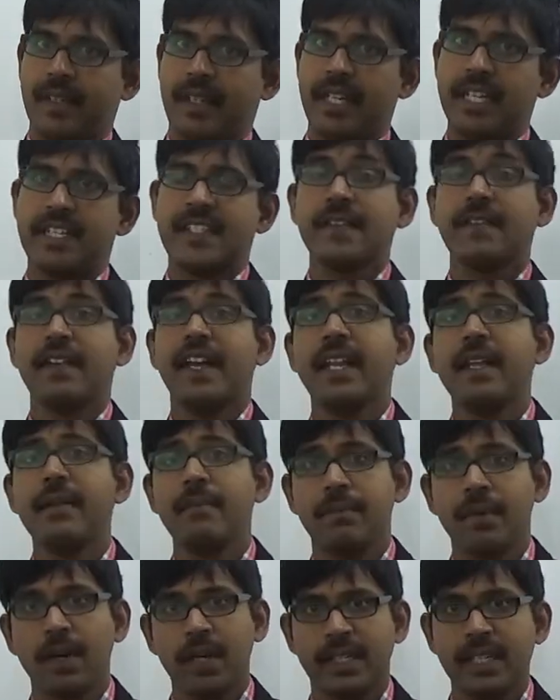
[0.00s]
It's a very
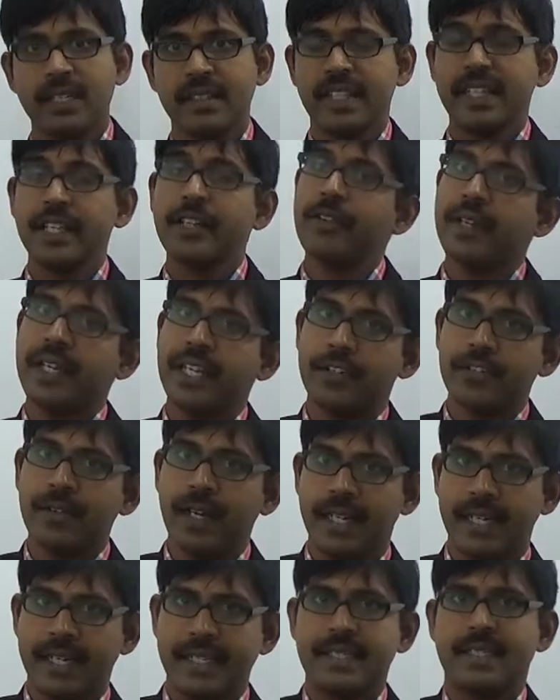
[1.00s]
important thing you need to
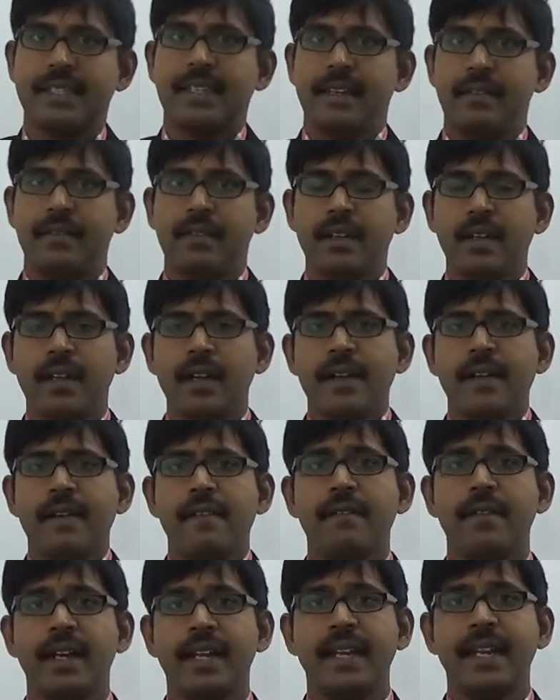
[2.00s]
understand.
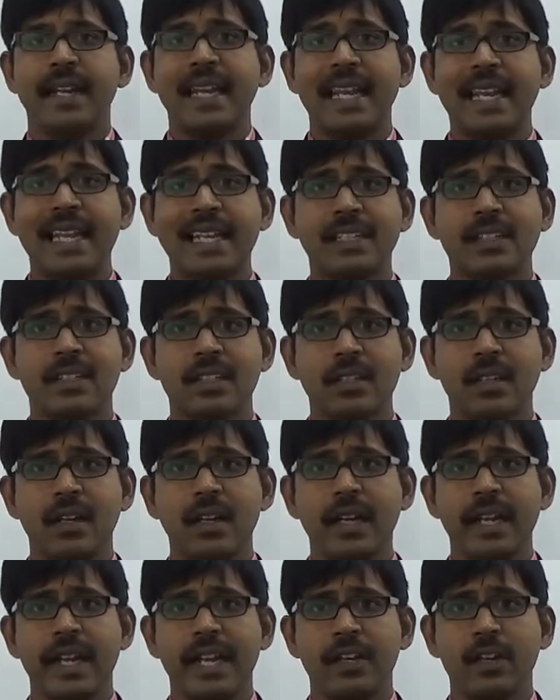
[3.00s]
When an
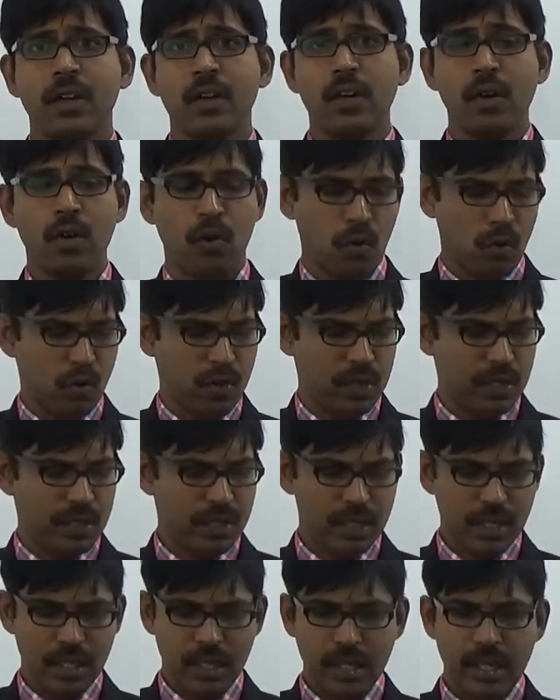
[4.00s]
electron and hole
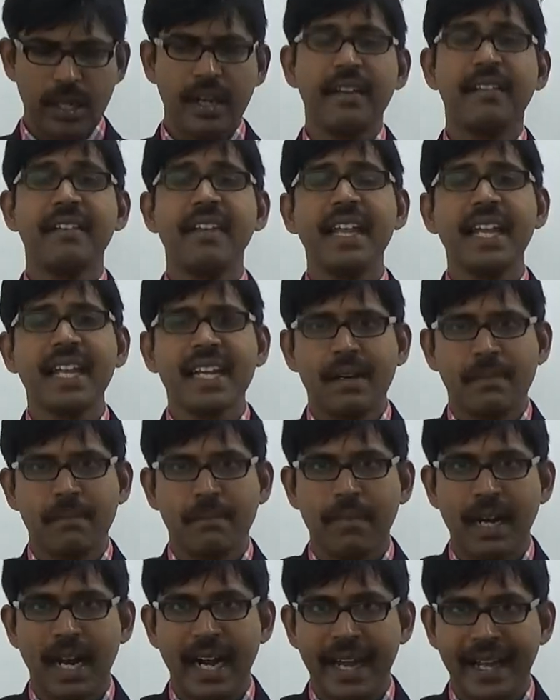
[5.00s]

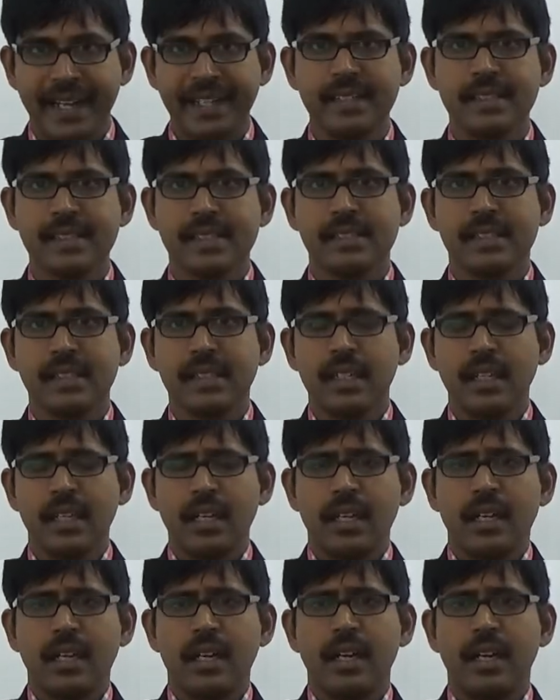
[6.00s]
recombines,
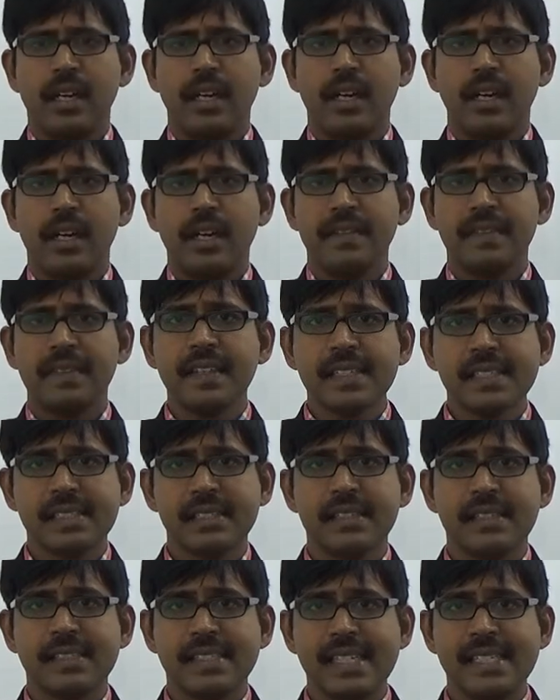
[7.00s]
this
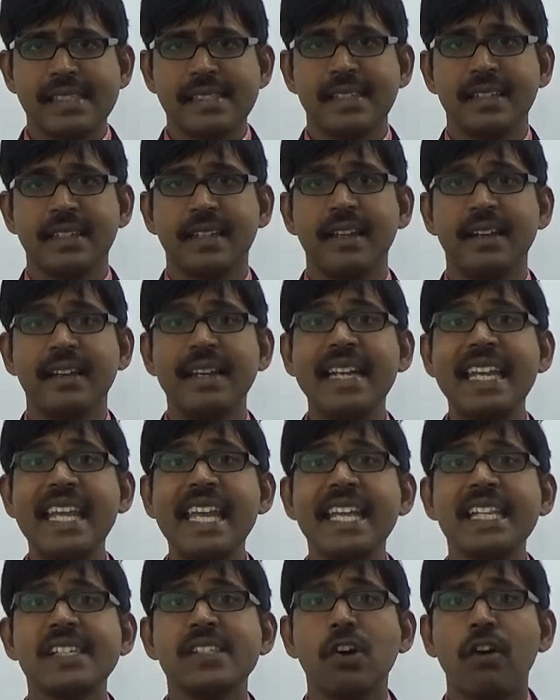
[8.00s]
results in a
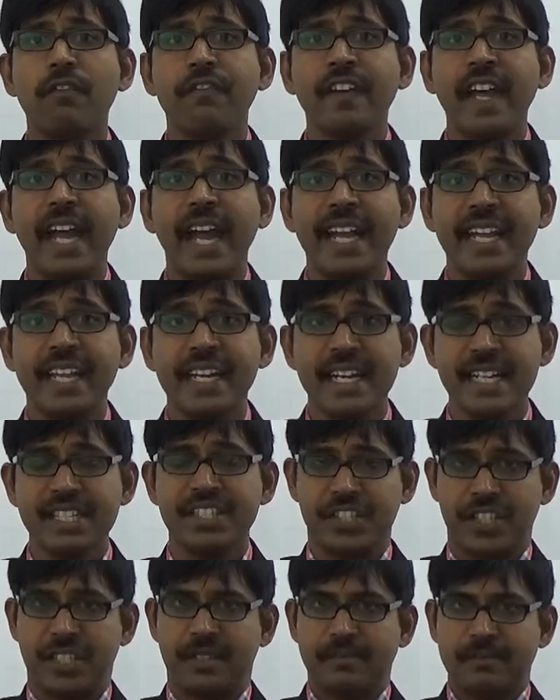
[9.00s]
release of
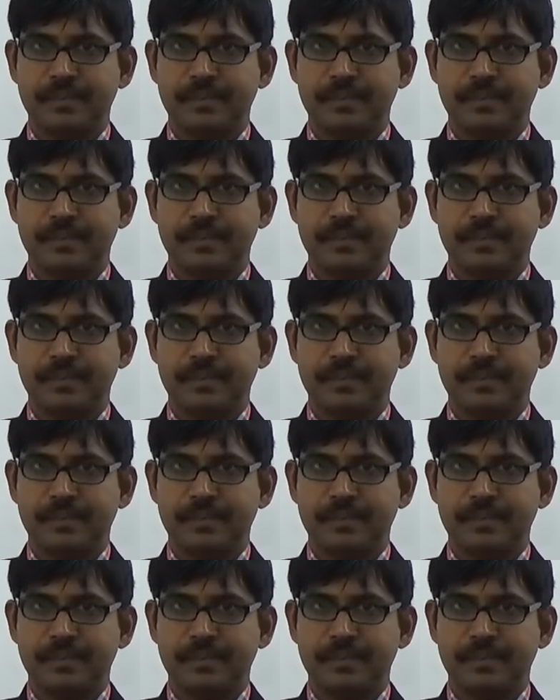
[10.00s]
energy.